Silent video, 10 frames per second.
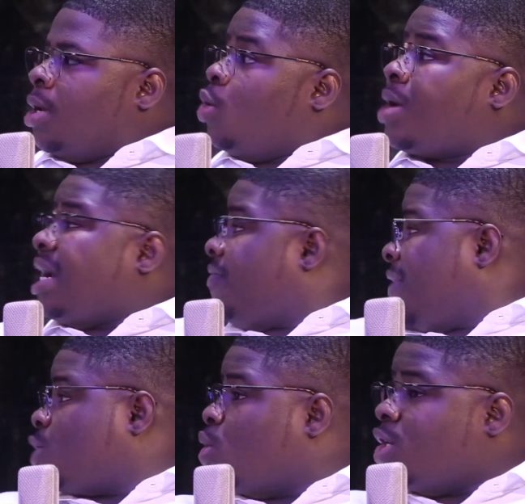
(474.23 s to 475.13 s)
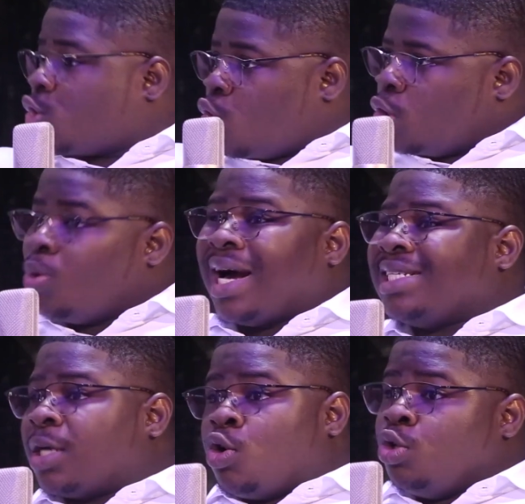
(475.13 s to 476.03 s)
Look at the first goal he scored. Look at the
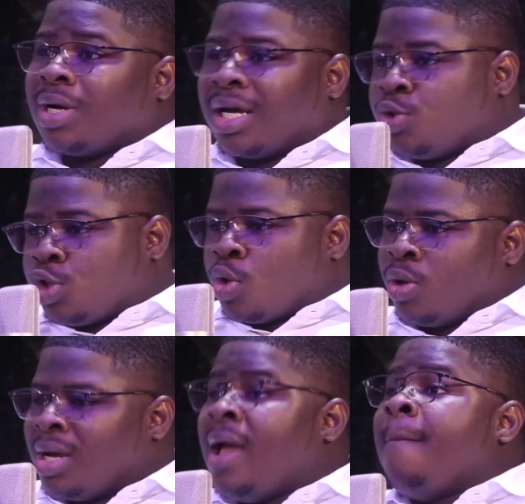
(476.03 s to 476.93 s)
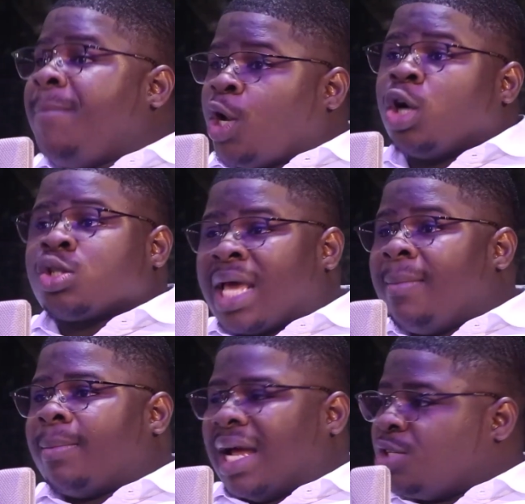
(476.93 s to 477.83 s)
second goal Newcastle scored. Because it
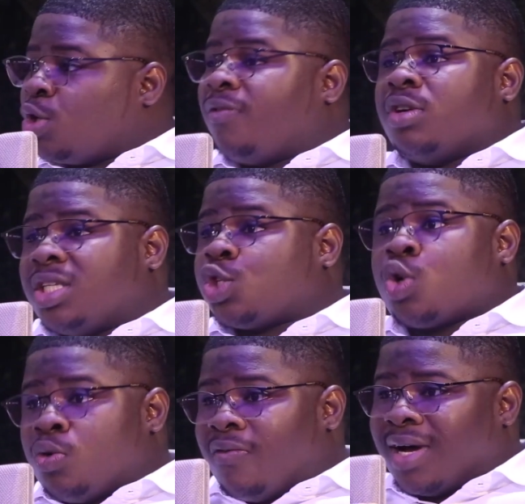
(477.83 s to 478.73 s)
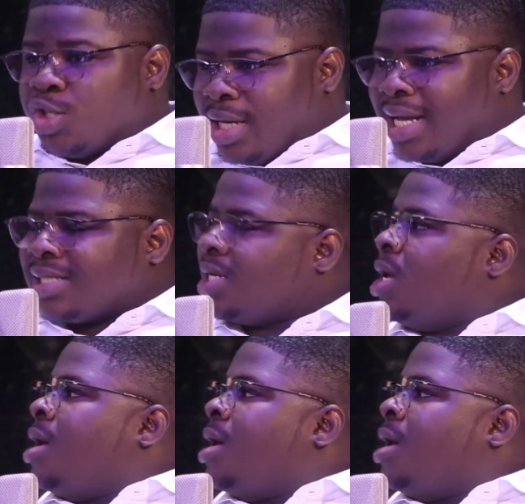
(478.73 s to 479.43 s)
came up as a result of these turnovers, you get.